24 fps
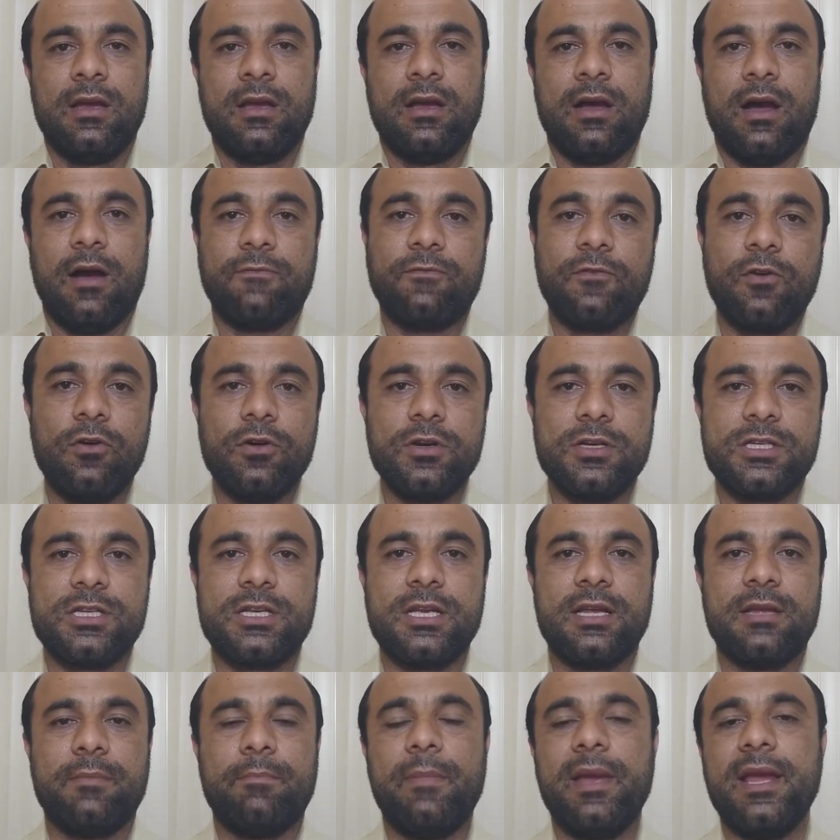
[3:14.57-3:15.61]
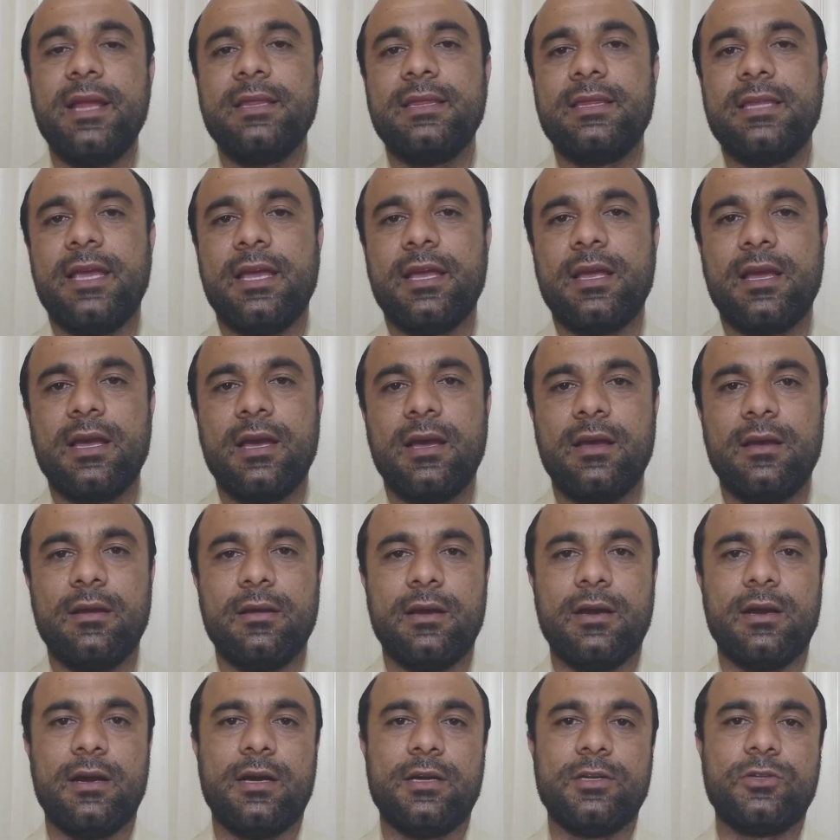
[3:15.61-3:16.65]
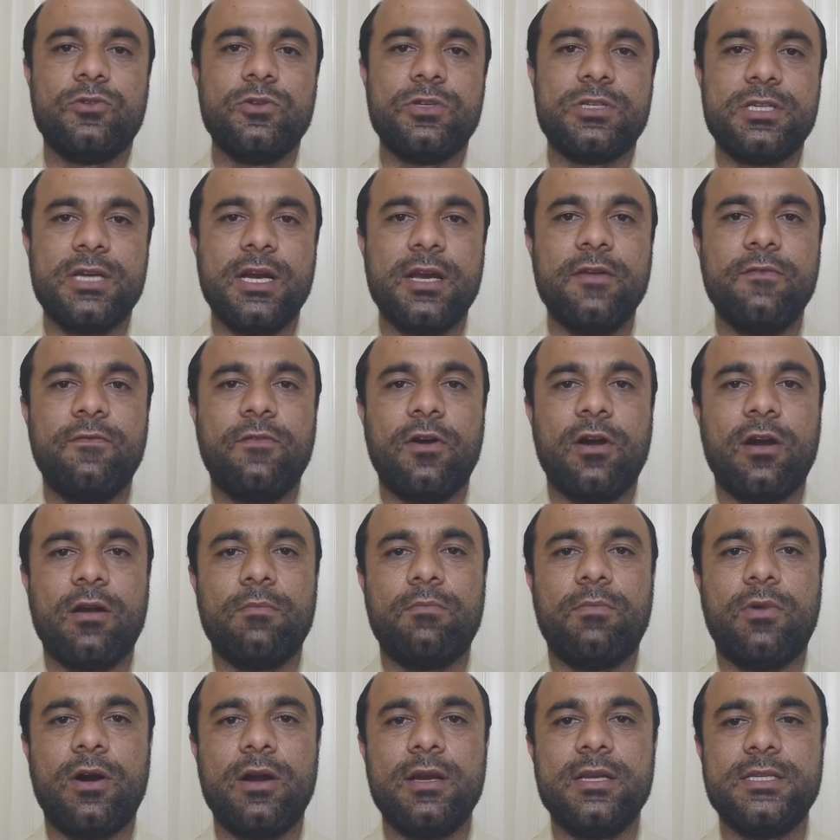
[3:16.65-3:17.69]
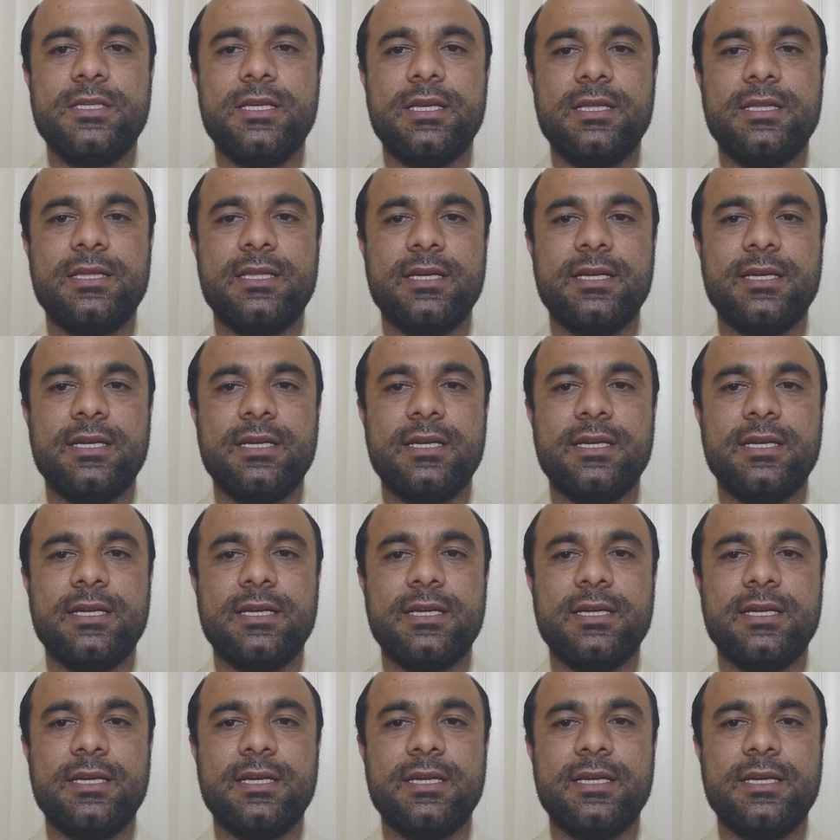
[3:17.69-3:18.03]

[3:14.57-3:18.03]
Of course, main thing to study foreign policy,